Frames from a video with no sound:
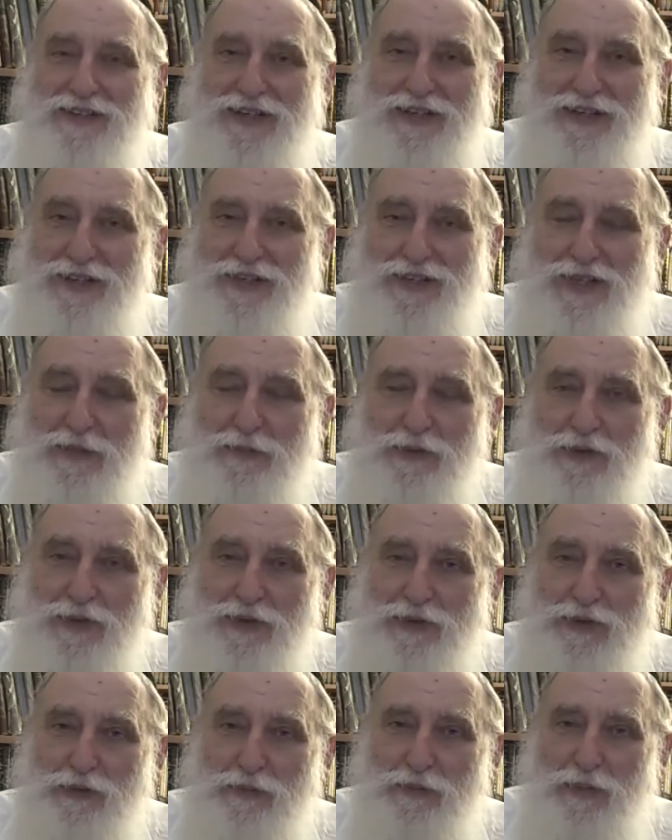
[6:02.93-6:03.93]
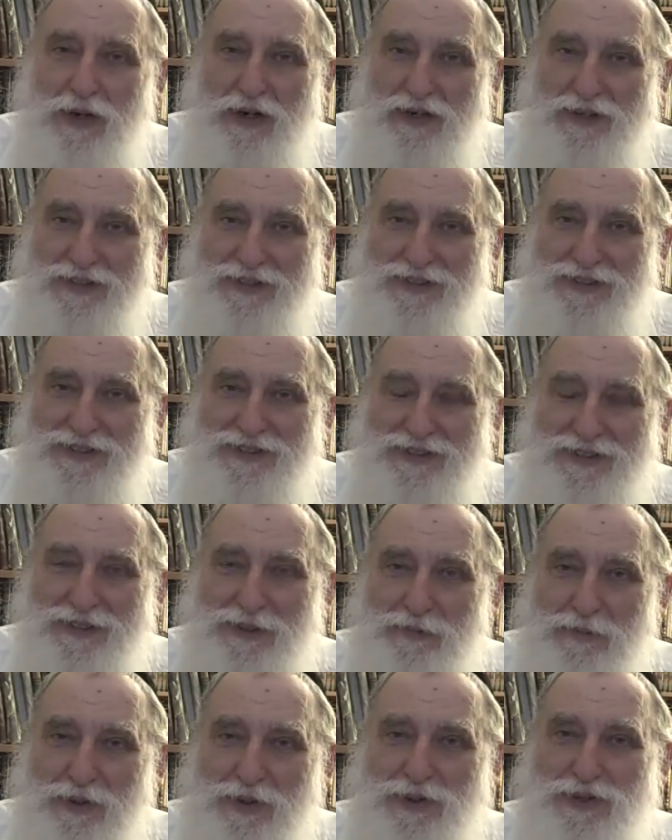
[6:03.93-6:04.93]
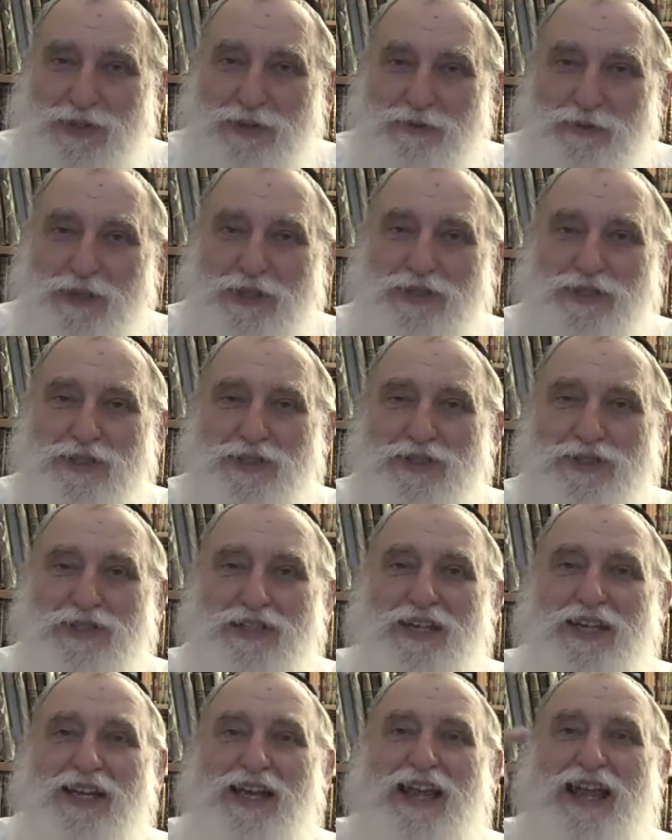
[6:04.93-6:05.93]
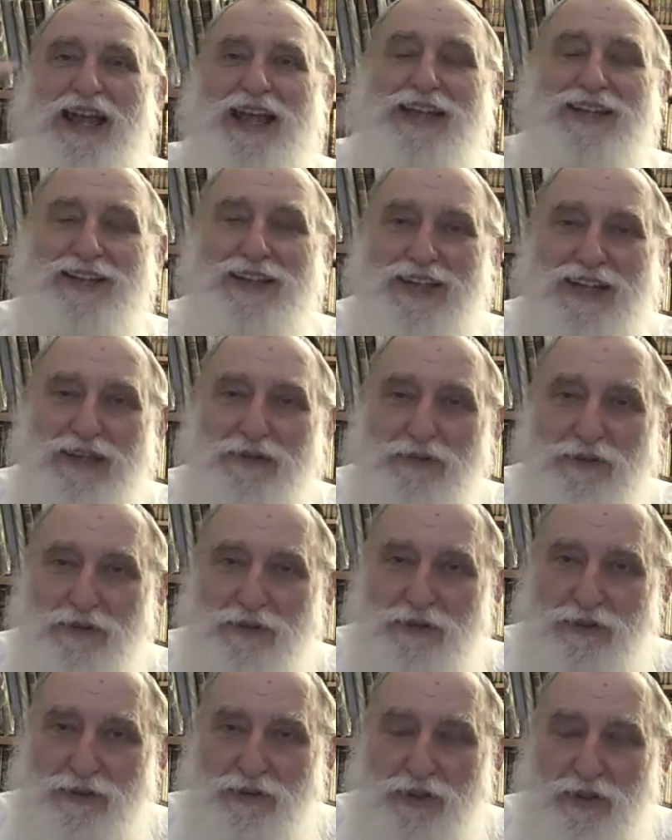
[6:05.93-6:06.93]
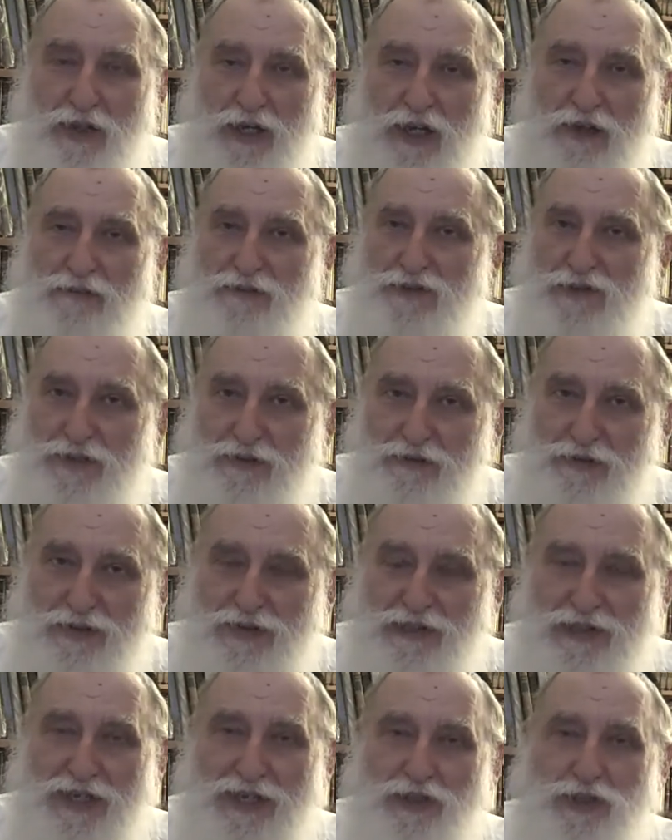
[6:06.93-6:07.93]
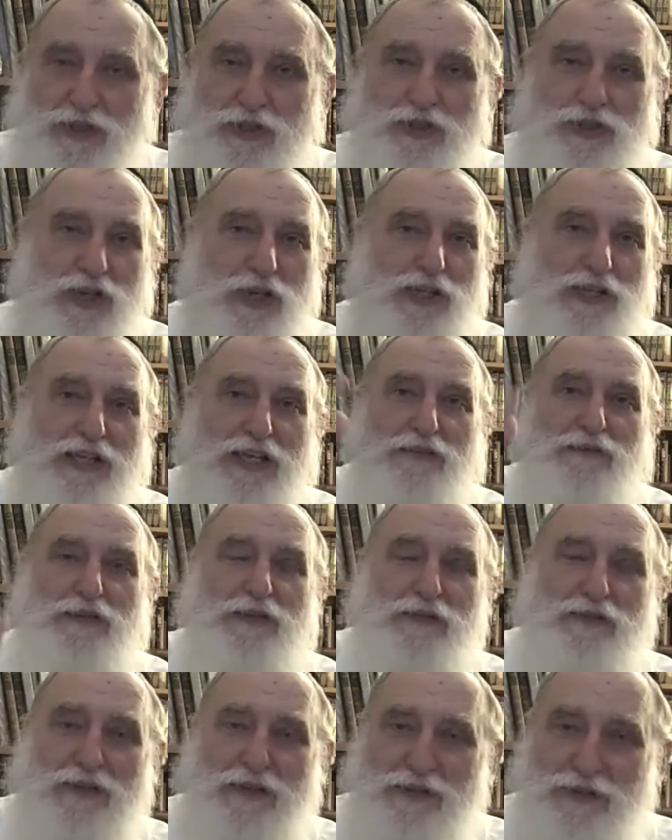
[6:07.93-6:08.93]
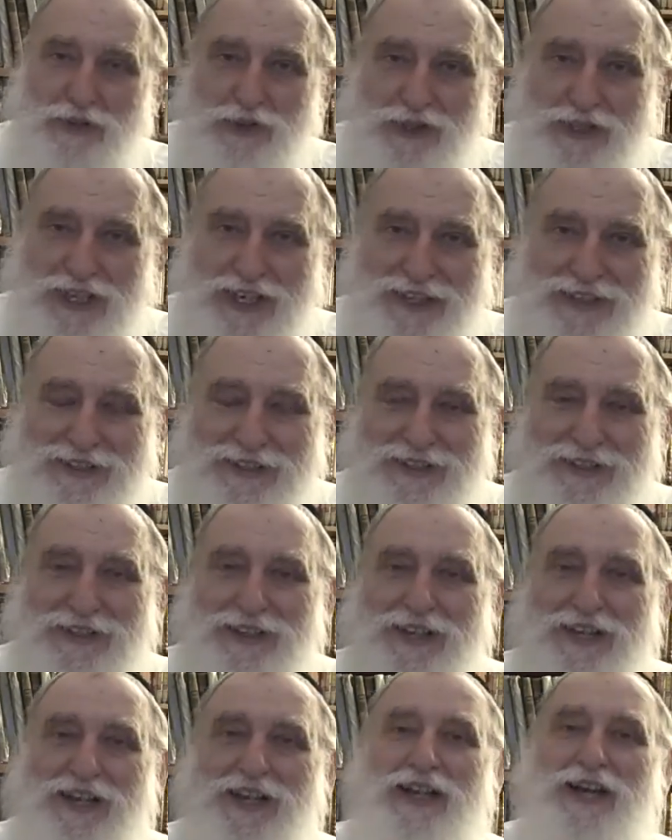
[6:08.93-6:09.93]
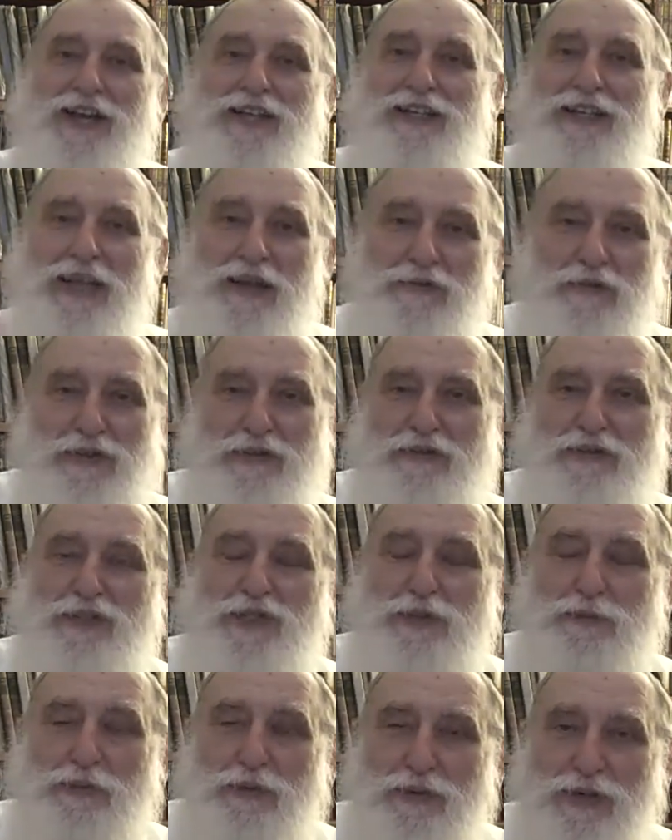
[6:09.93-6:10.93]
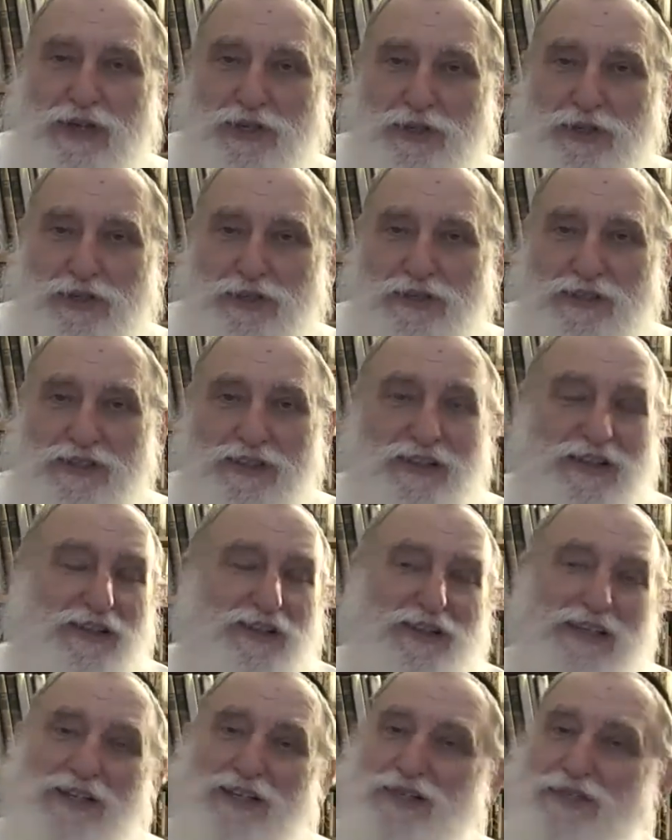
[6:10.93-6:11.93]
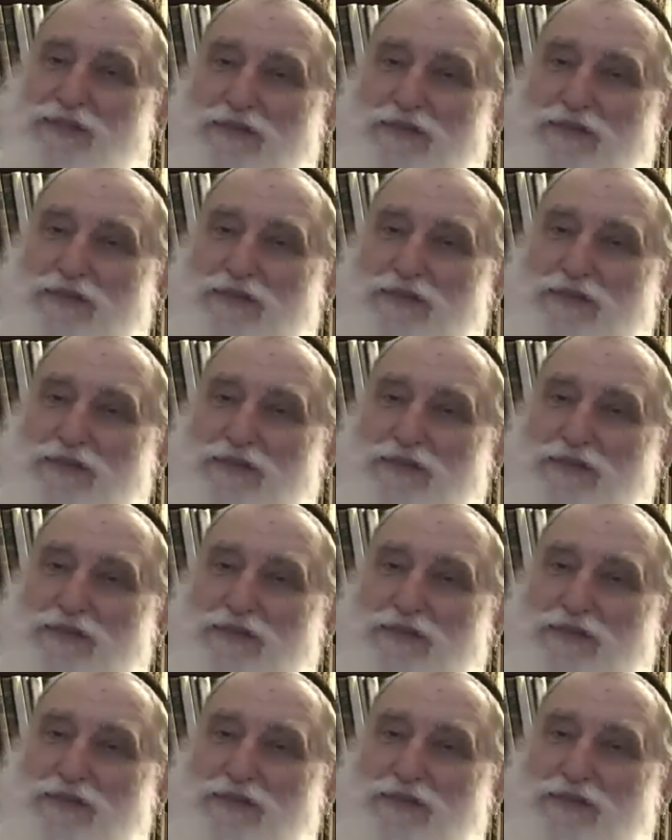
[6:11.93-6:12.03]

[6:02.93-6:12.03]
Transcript: than the sum of the two parts. The person reaches a level of civilization, a level of understanding, a level of inspiration that